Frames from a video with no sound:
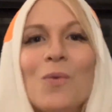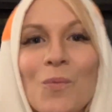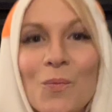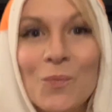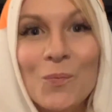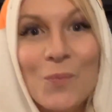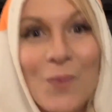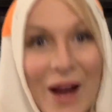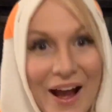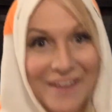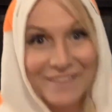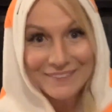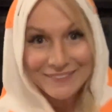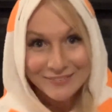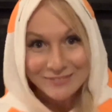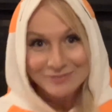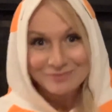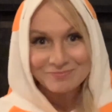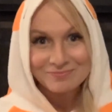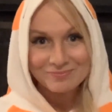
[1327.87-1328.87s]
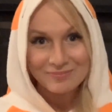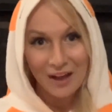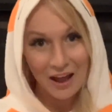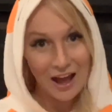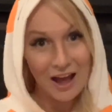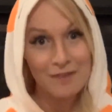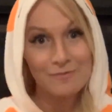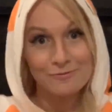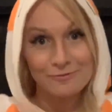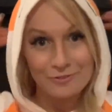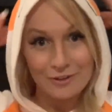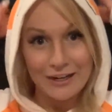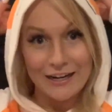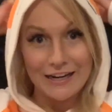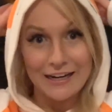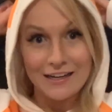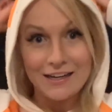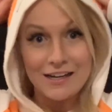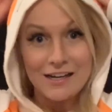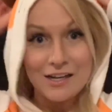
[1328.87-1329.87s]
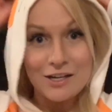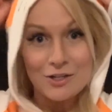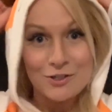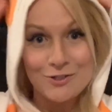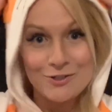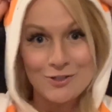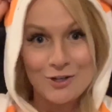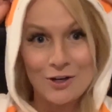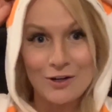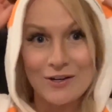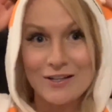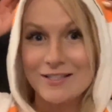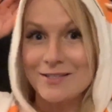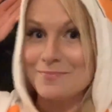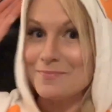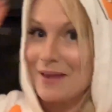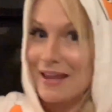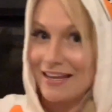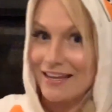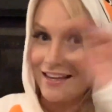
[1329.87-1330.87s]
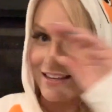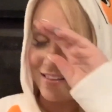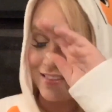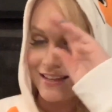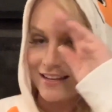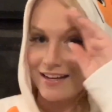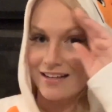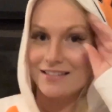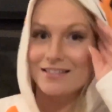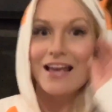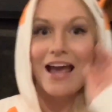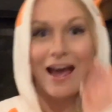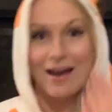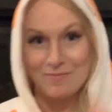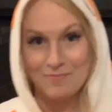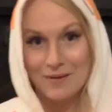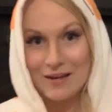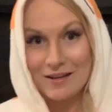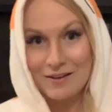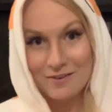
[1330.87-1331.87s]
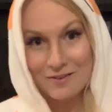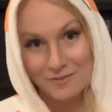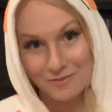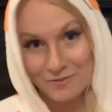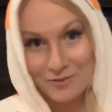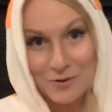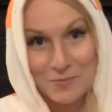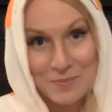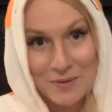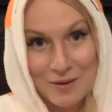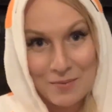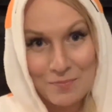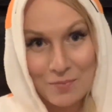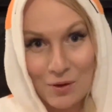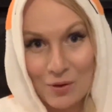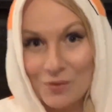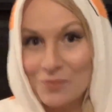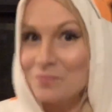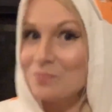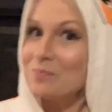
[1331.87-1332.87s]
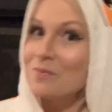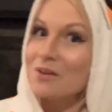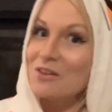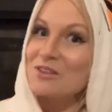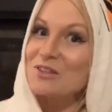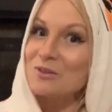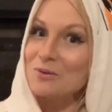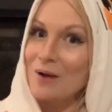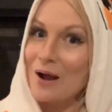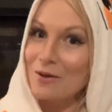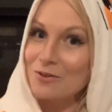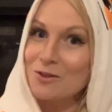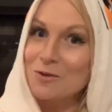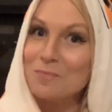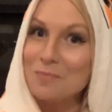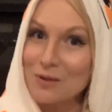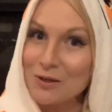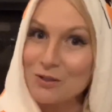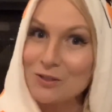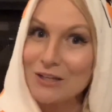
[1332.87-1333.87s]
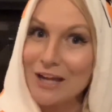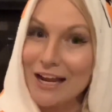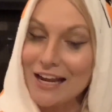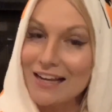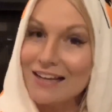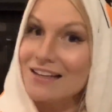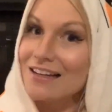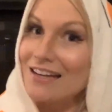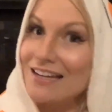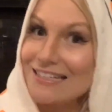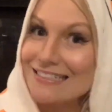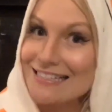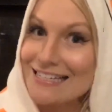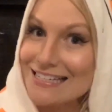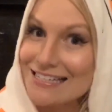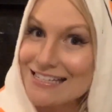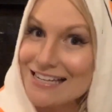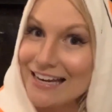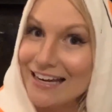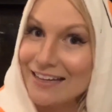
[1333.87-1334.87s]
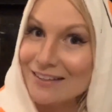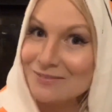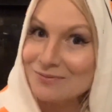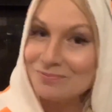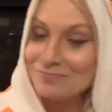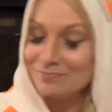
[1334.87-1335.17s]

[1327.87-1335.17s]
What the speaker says: Well, Humphrey sure is making things happen for people throughout the building, isn't he?